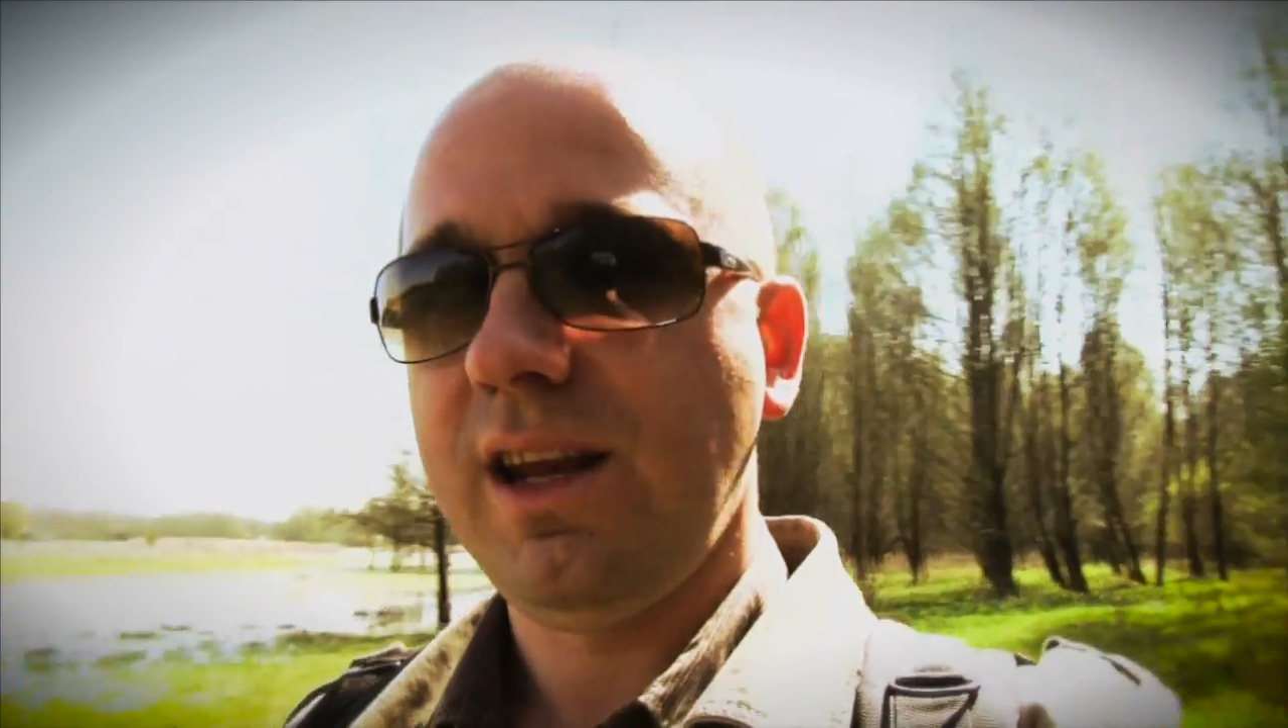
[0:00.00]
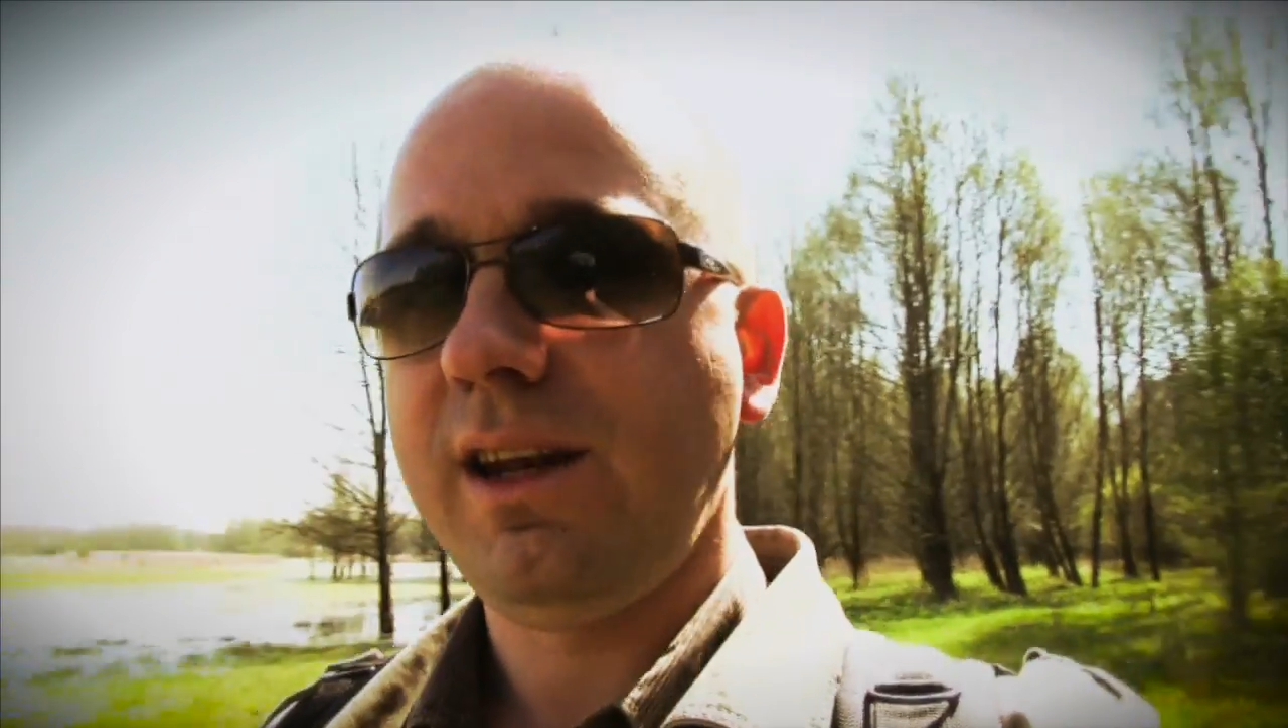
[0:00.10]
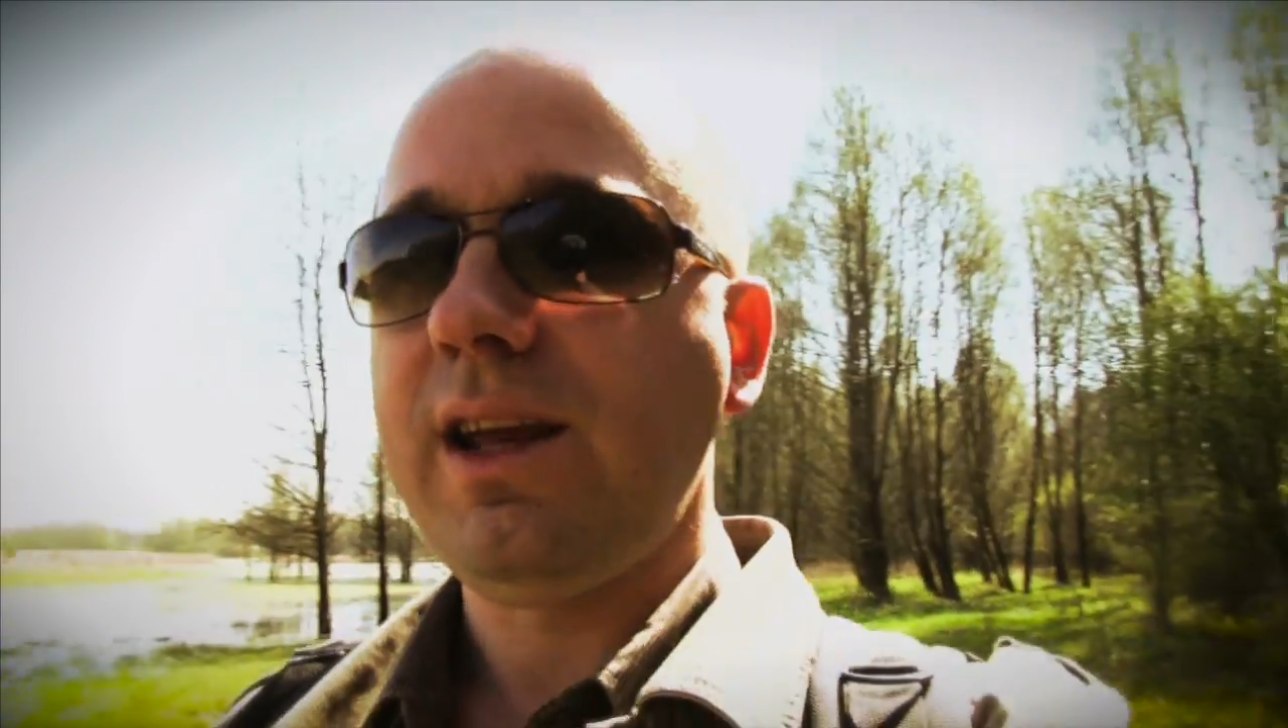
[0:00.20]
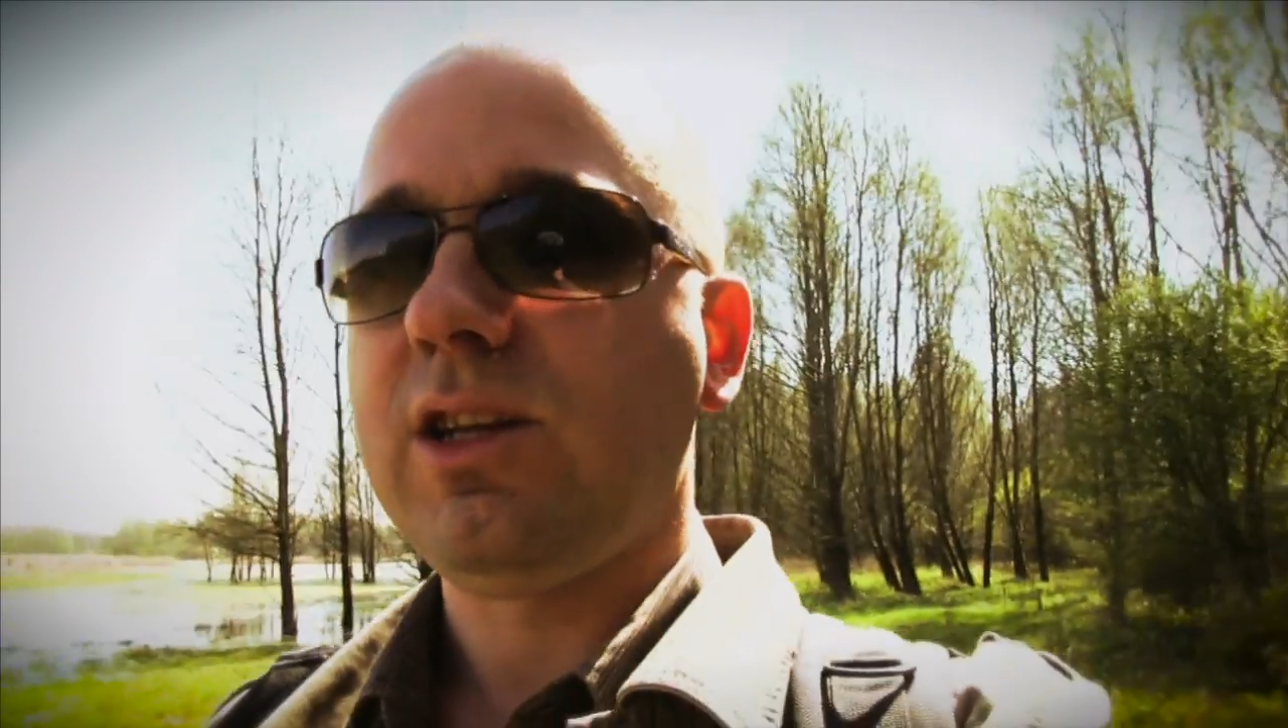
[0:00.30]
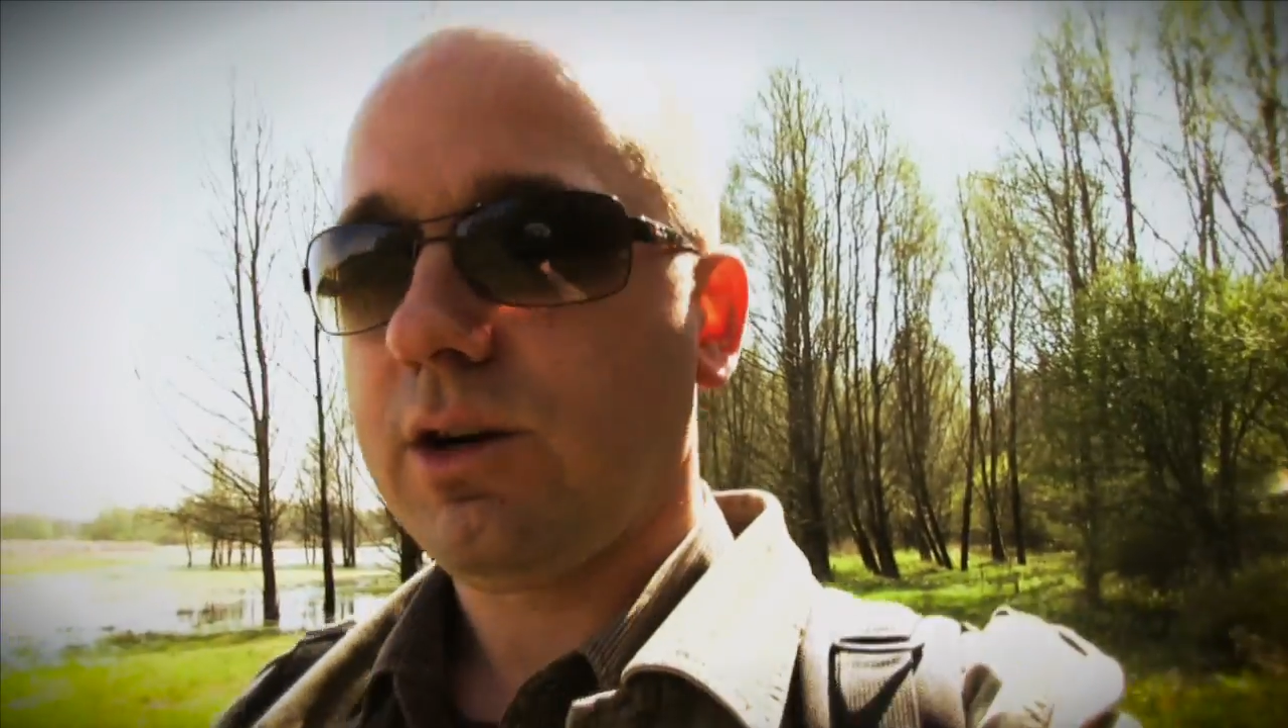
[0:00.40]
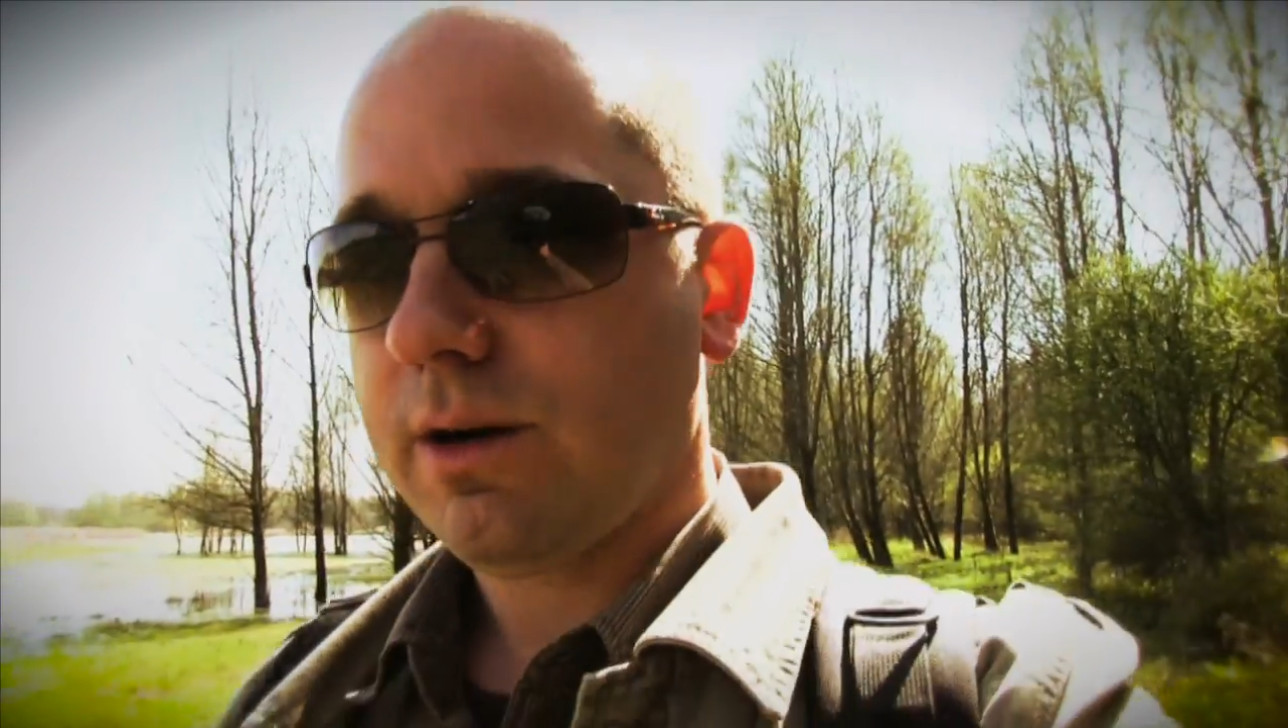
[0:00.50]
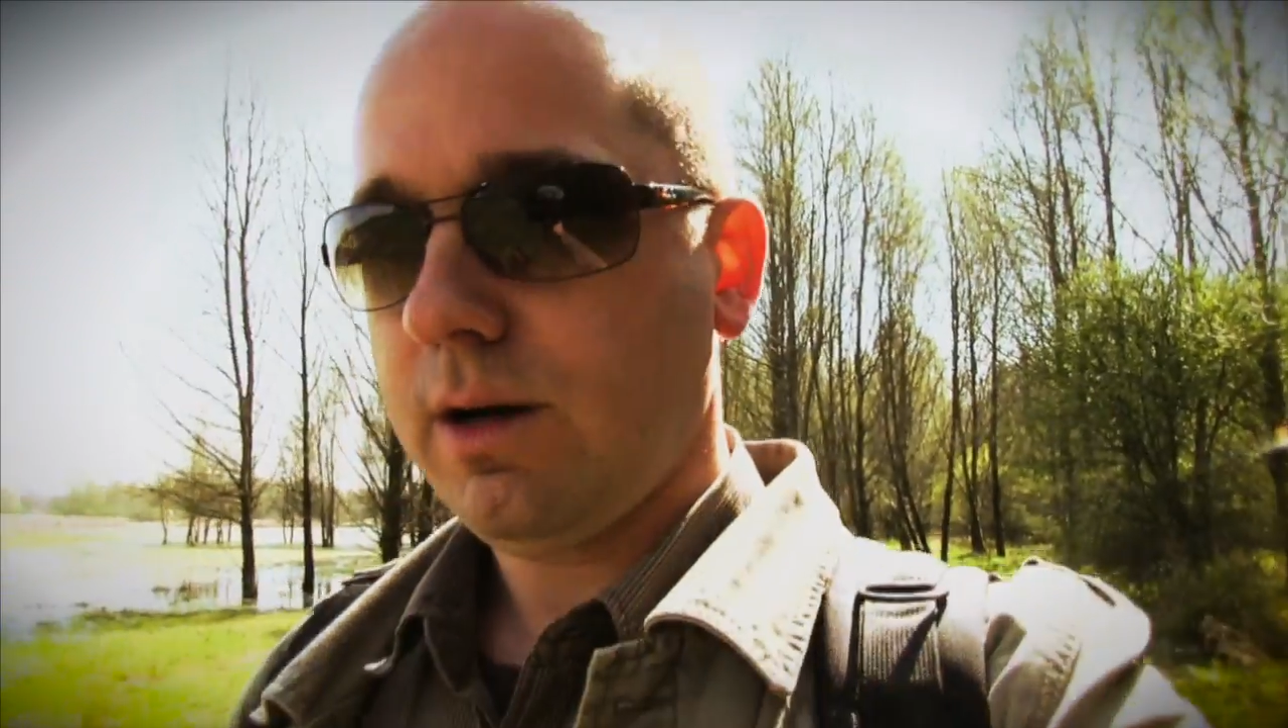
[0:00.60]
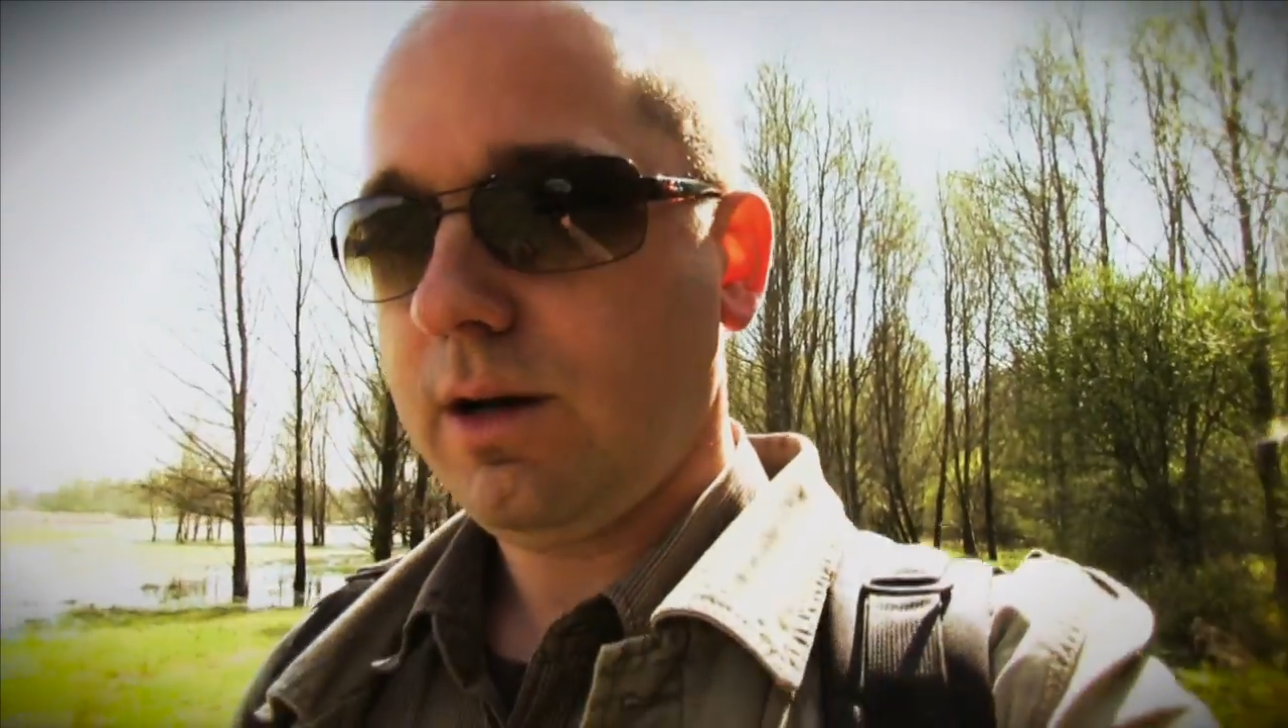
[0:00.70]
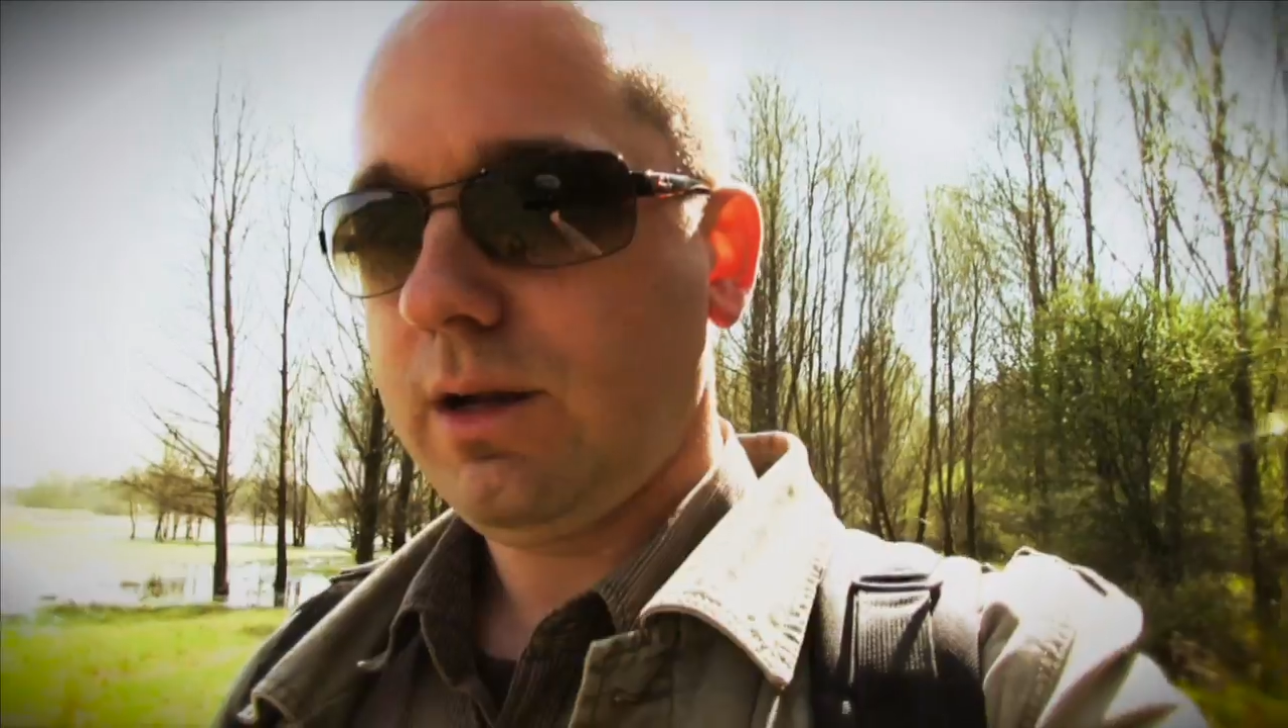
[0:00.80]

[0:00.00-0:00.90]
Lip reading: in nature,